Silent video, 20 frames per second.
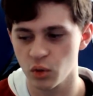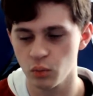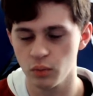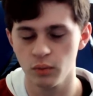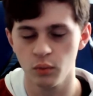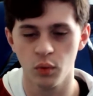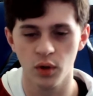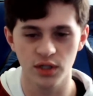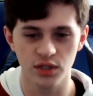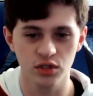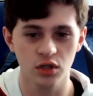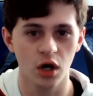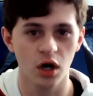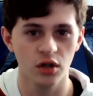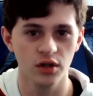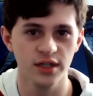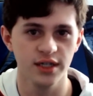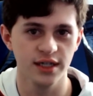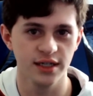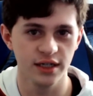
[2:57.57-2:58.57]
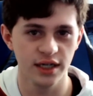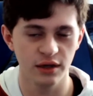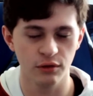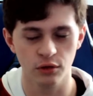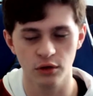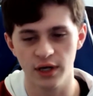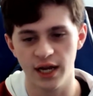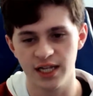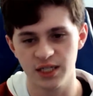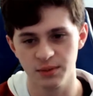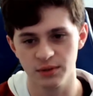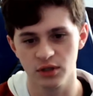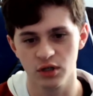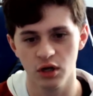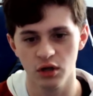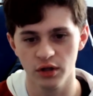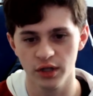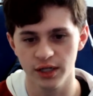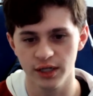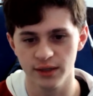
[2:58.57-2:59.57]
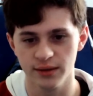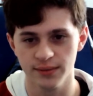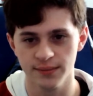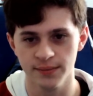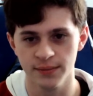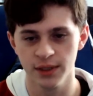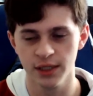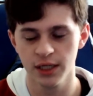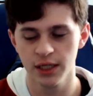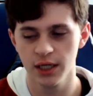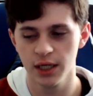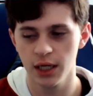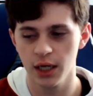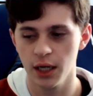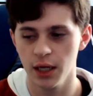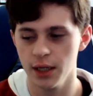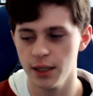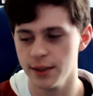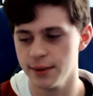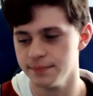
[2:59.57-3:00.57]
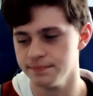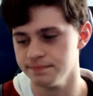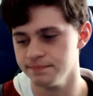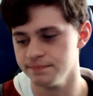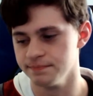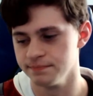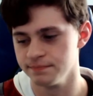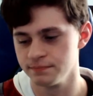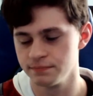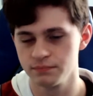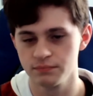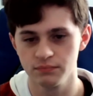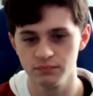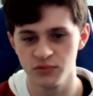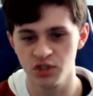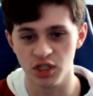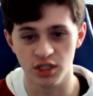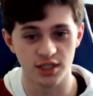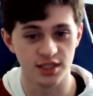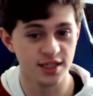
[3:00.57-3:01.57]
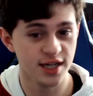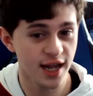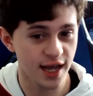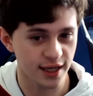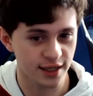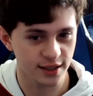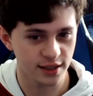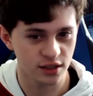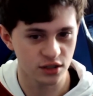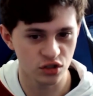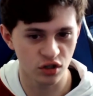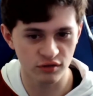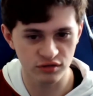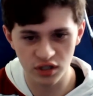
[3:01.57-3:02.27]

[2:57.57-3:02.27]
was calling or has been calling him um, just Nick? So if